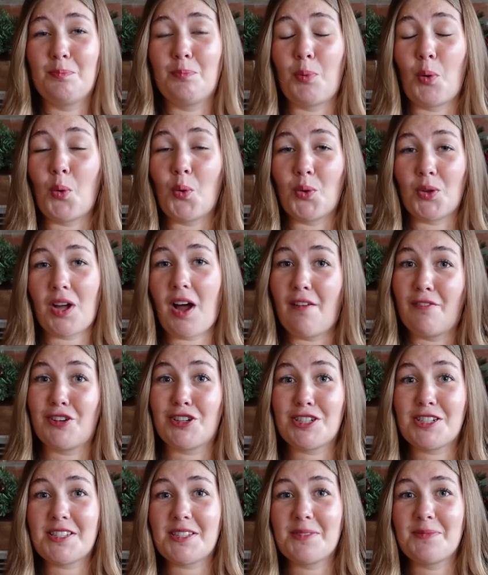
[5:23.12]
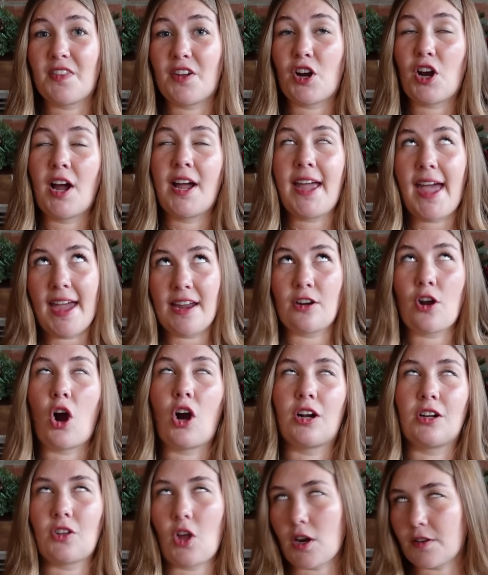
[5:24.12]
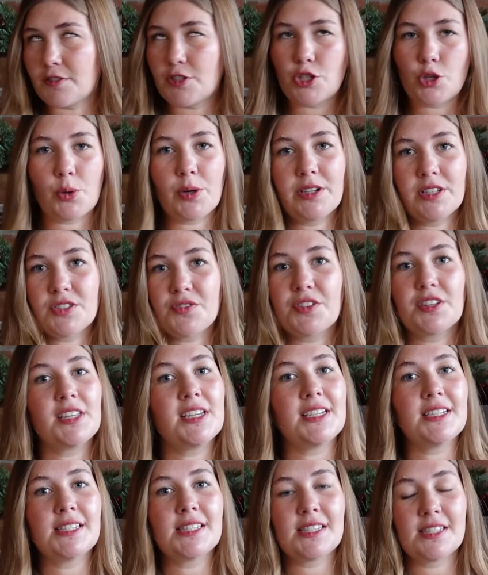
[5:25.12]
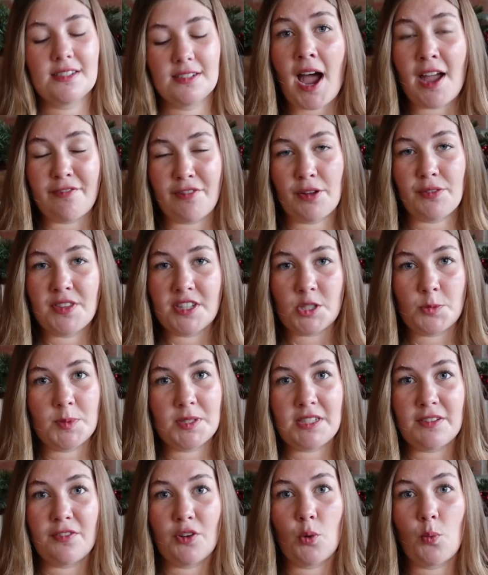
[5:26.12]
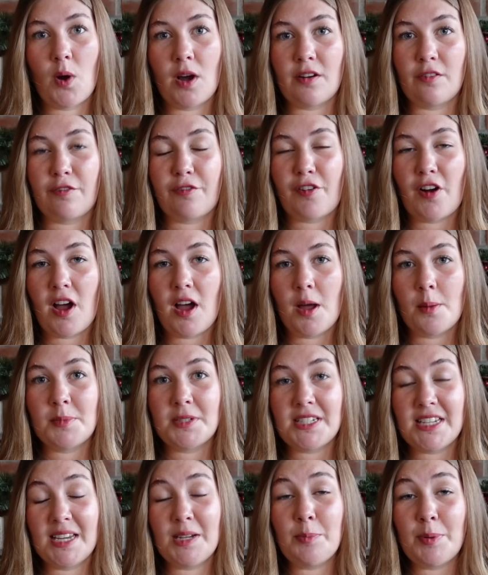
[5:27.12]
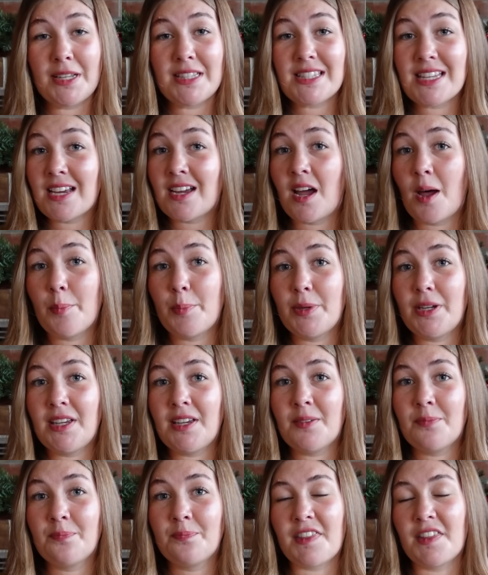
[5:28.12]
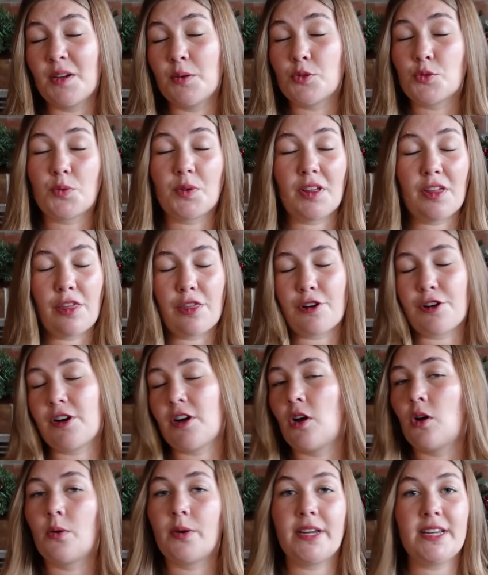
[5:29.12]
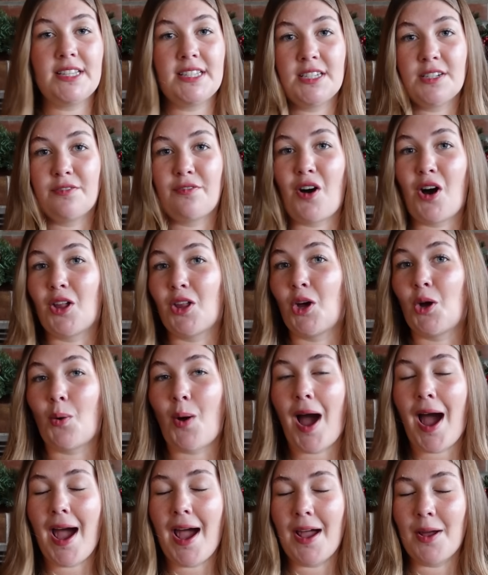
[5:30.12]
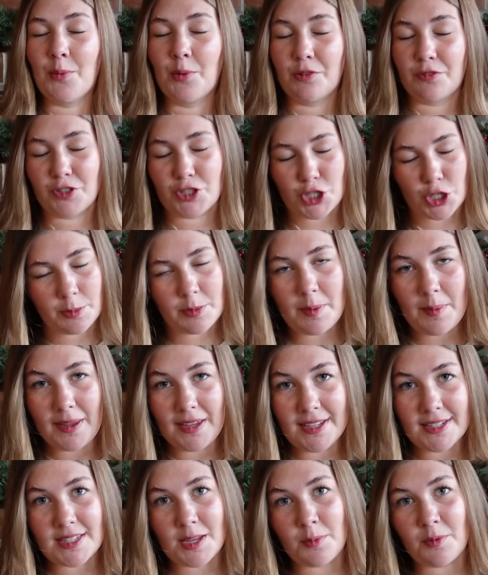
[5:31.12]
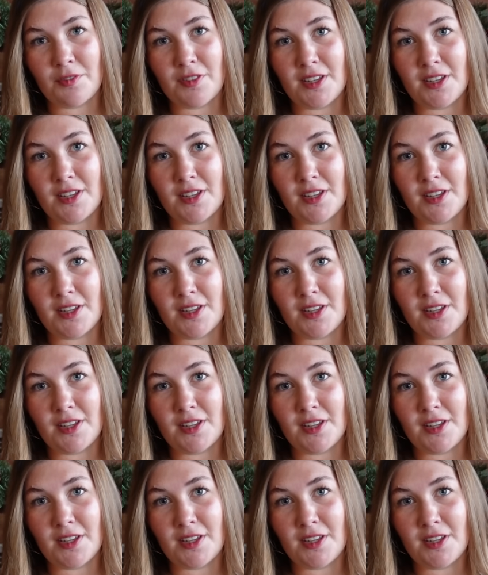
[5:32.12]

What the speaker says: bowl covers. There again are a lot of tutorials for these. I found this specific one from Tidbits and Company. I think it was really thorough, easy to follow. I will for sure be making some of